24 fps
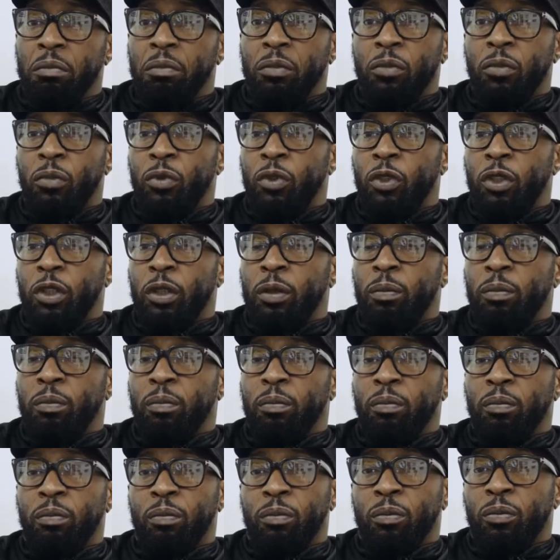You
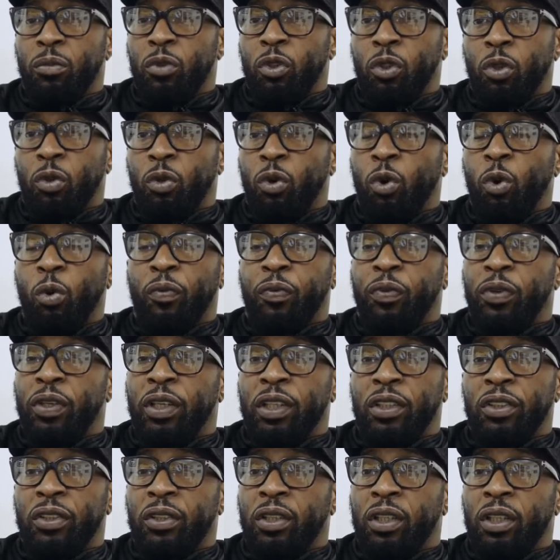know, hopefully
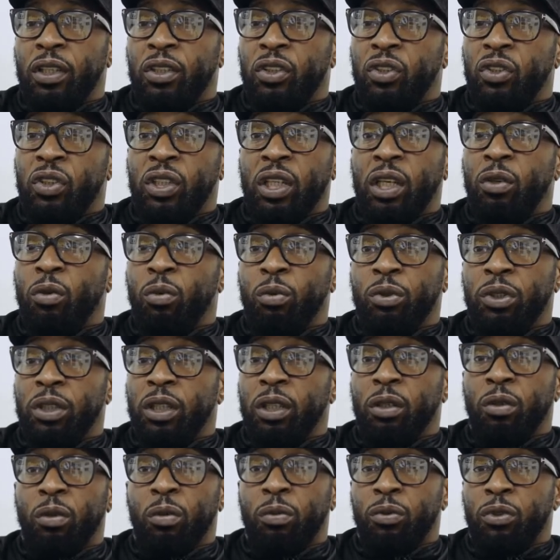it's
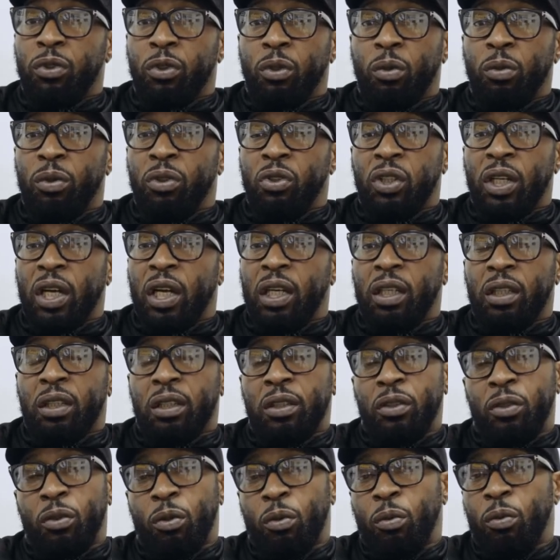0-0, so it's like,
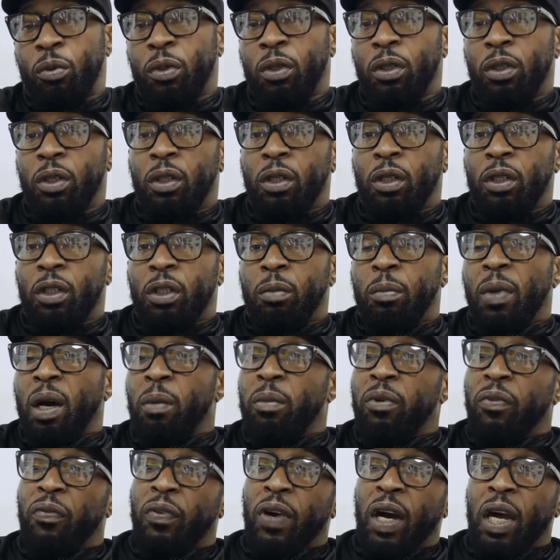you know, it might
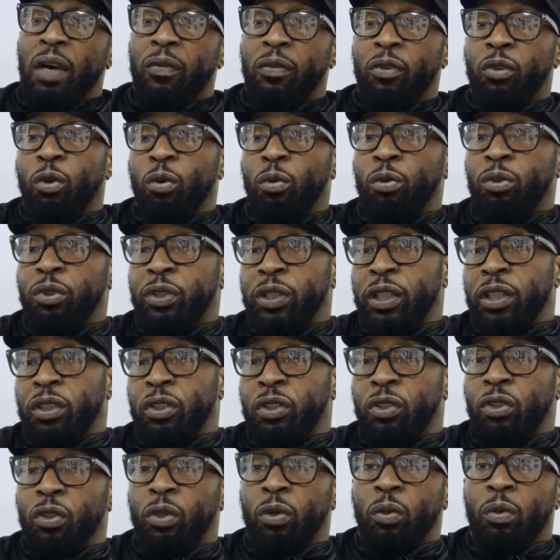be 5-0,
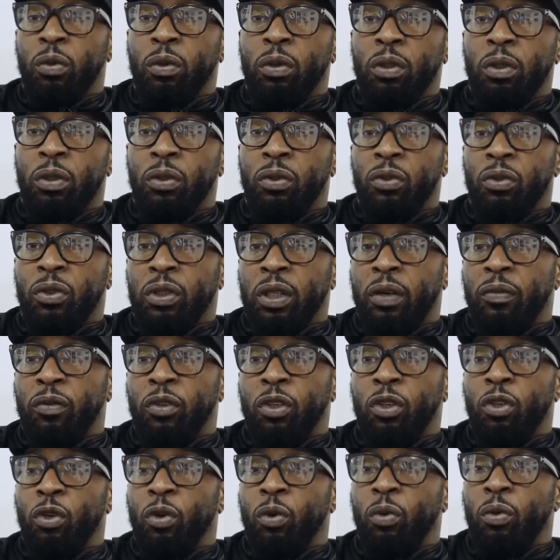6-0,
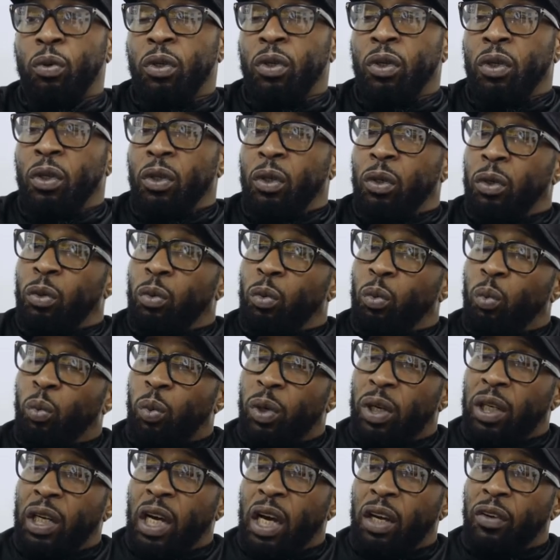7-0.
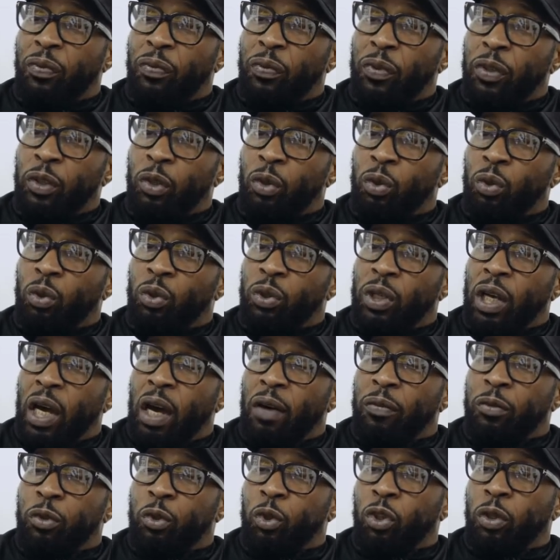When I feel that
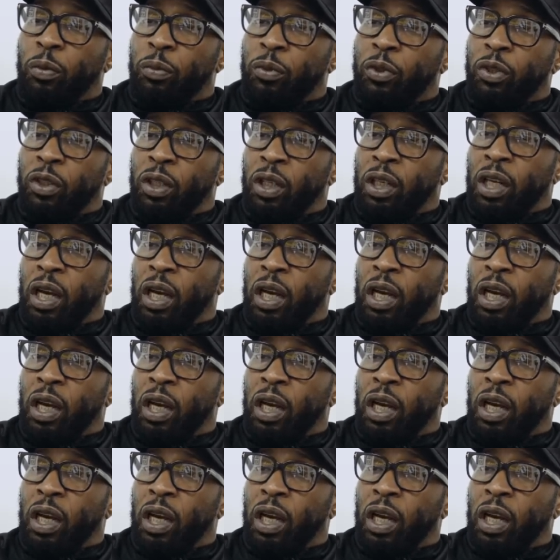I've took them to the